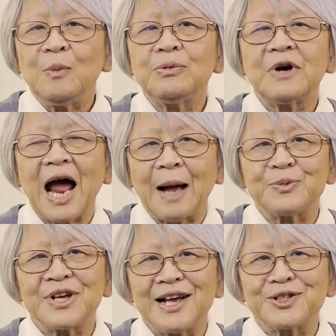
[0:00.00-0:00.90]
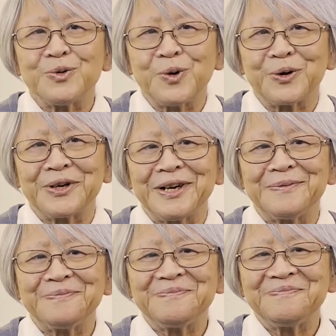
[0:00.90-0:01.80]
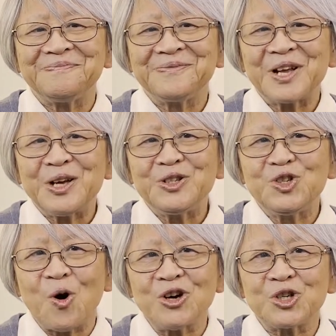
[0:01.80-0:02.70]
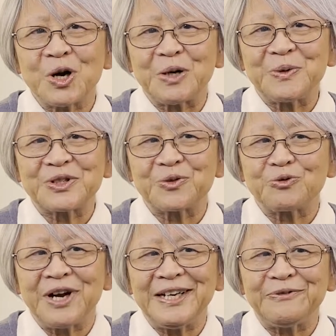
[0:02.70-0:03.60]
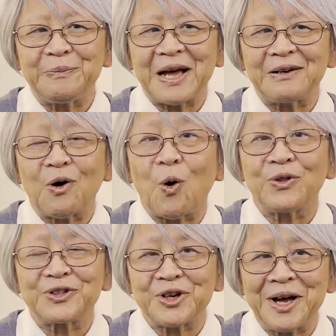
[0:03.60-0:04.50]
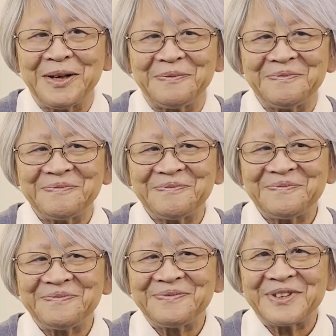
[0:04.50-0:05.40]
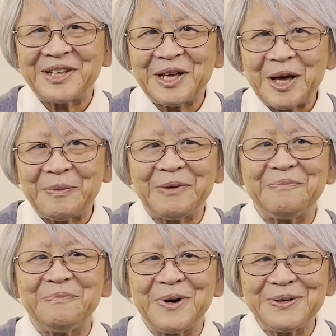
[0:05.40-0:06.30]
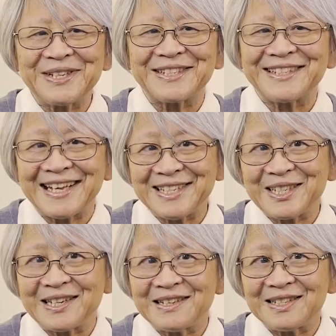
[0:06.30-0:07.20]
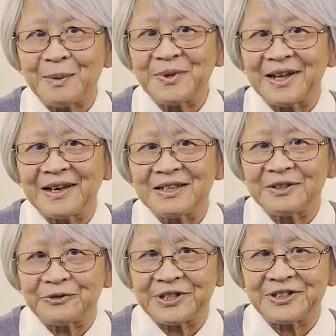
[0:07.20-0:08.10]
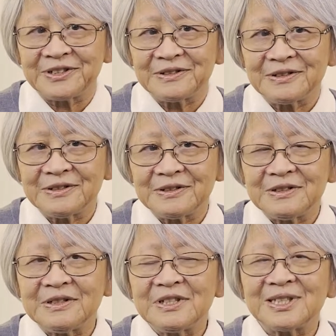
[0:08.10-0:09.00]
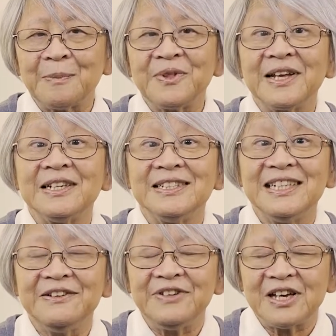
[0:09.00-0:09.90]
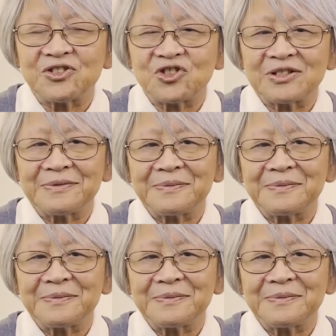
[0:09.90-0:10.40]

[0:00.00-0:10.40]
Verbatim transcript: Perhaps as a warrior, Joshua was ready for battle all the time. But Moses sensed something different, something devious.